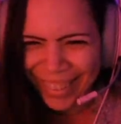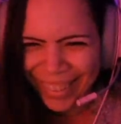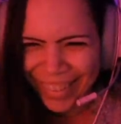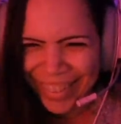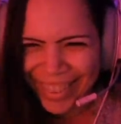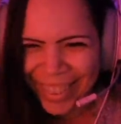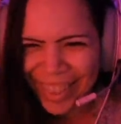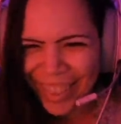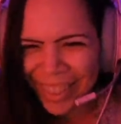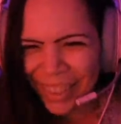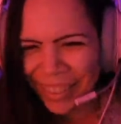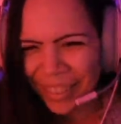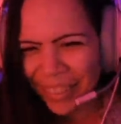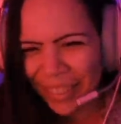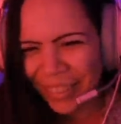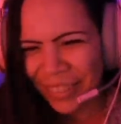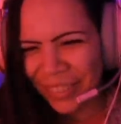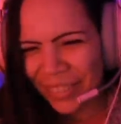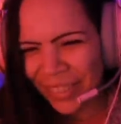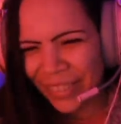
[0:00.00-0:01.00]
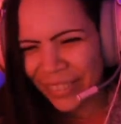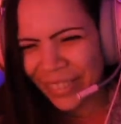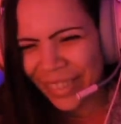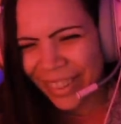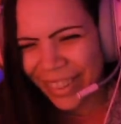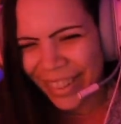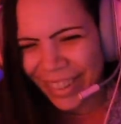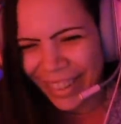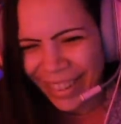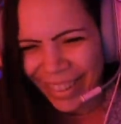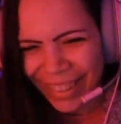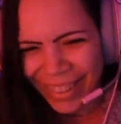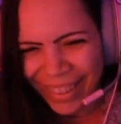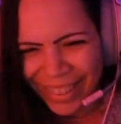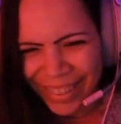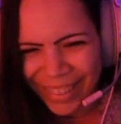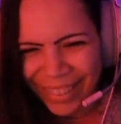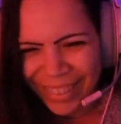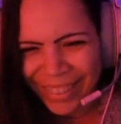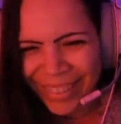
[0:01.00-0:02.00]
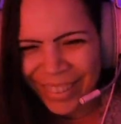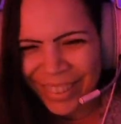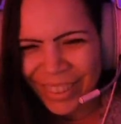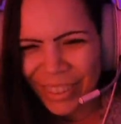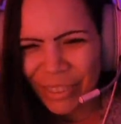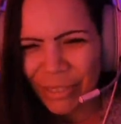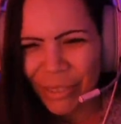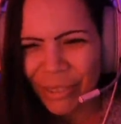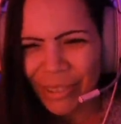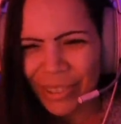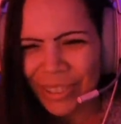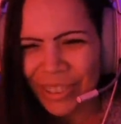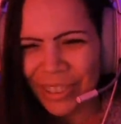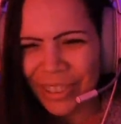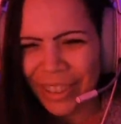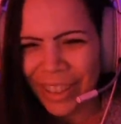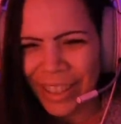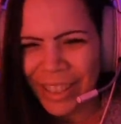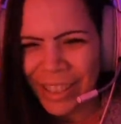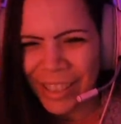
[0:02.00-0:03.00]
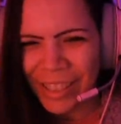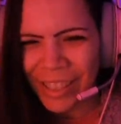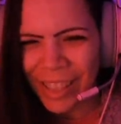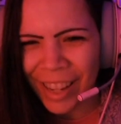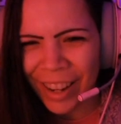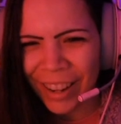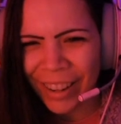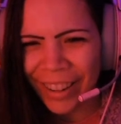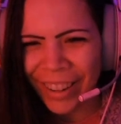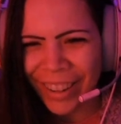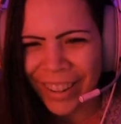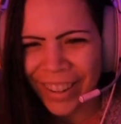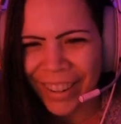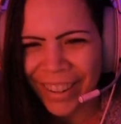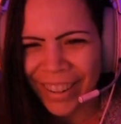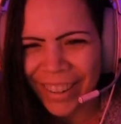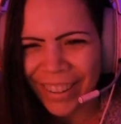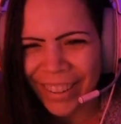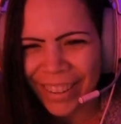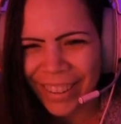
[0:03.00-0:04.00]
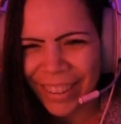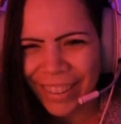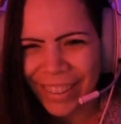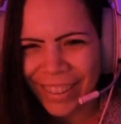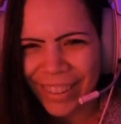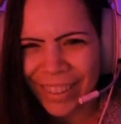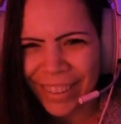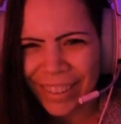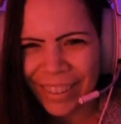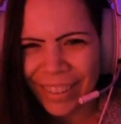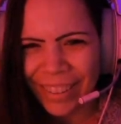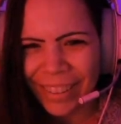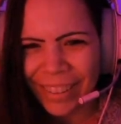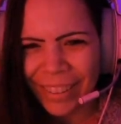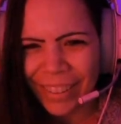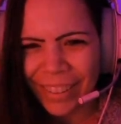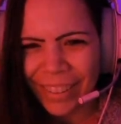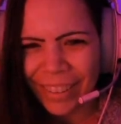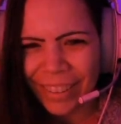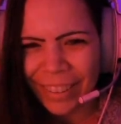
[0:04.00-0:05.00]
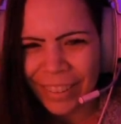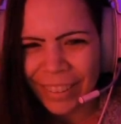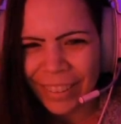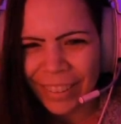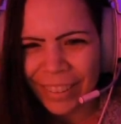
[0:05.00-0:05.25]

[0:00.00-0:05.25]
That's what you remember. You pulling. Yeah, that's what hair. I remember. Mhm.